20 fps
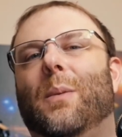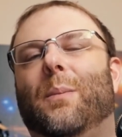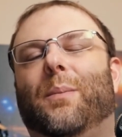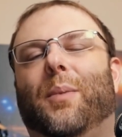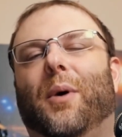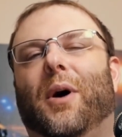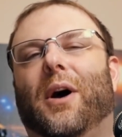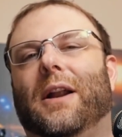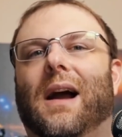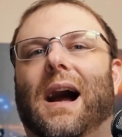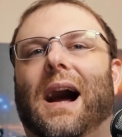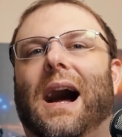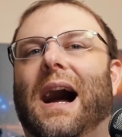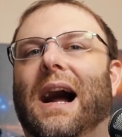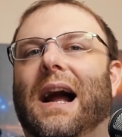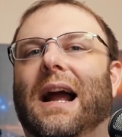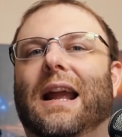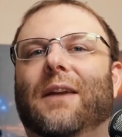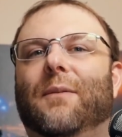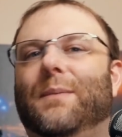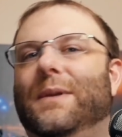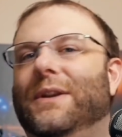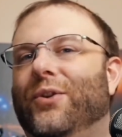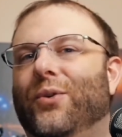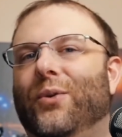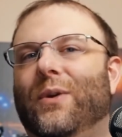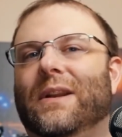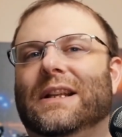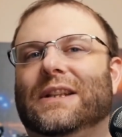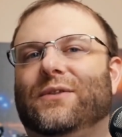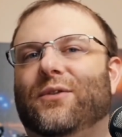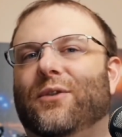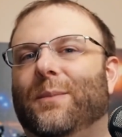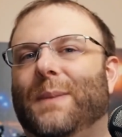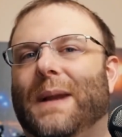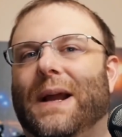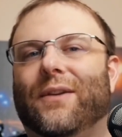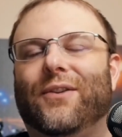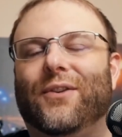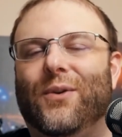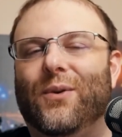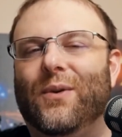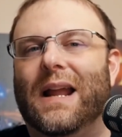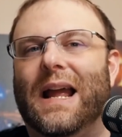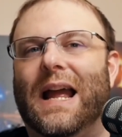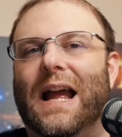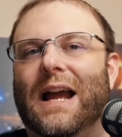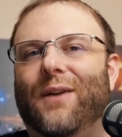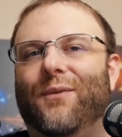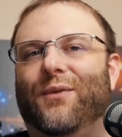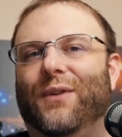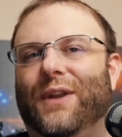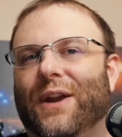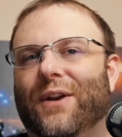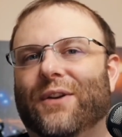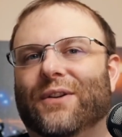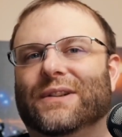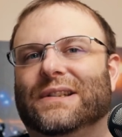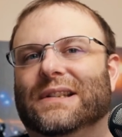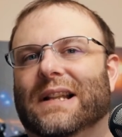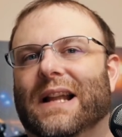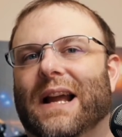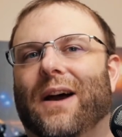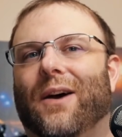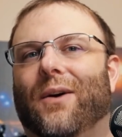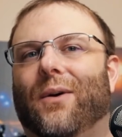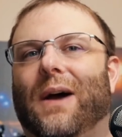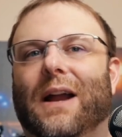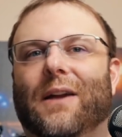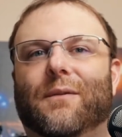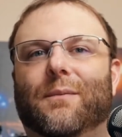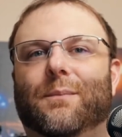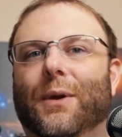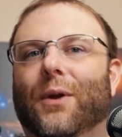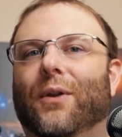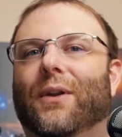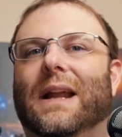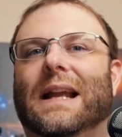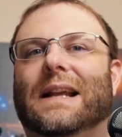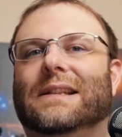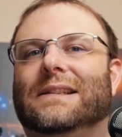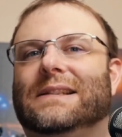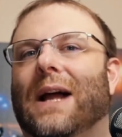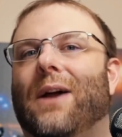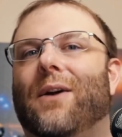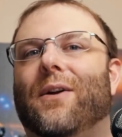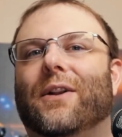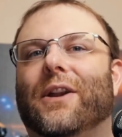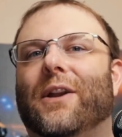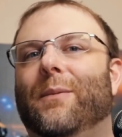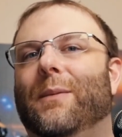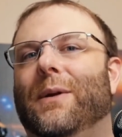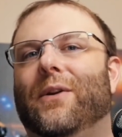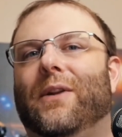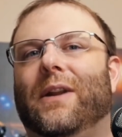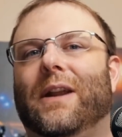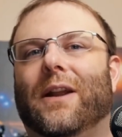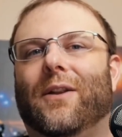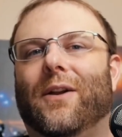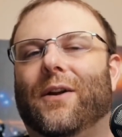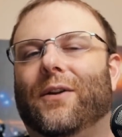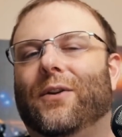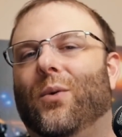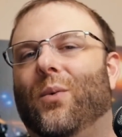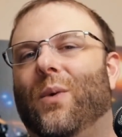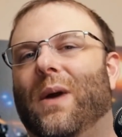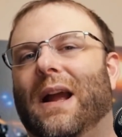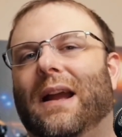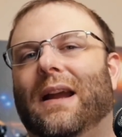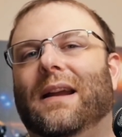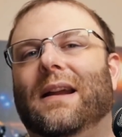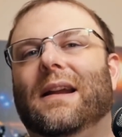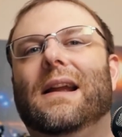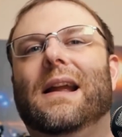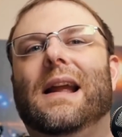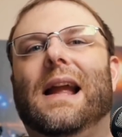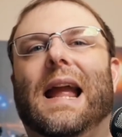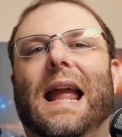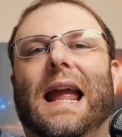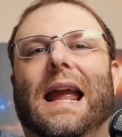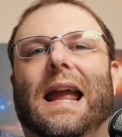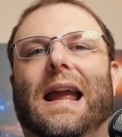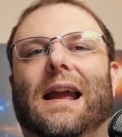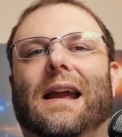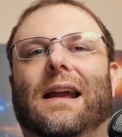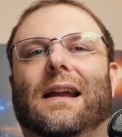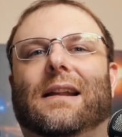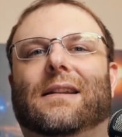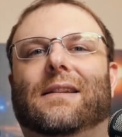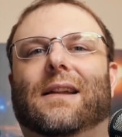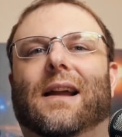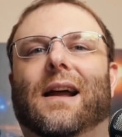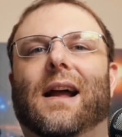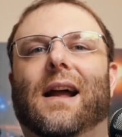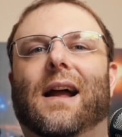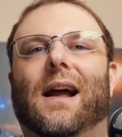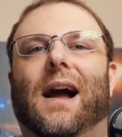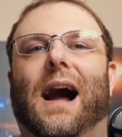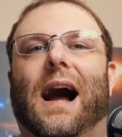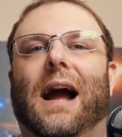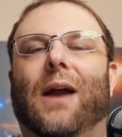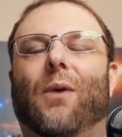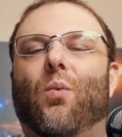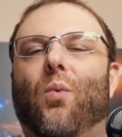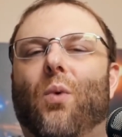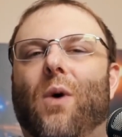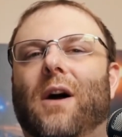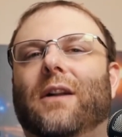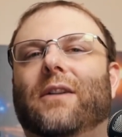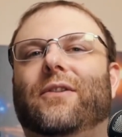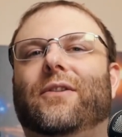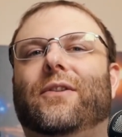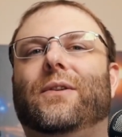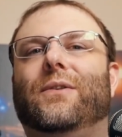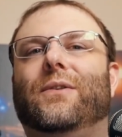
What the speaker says: But I've been doing this for about 2.5 years now. I've built a solid community along the way, and I want to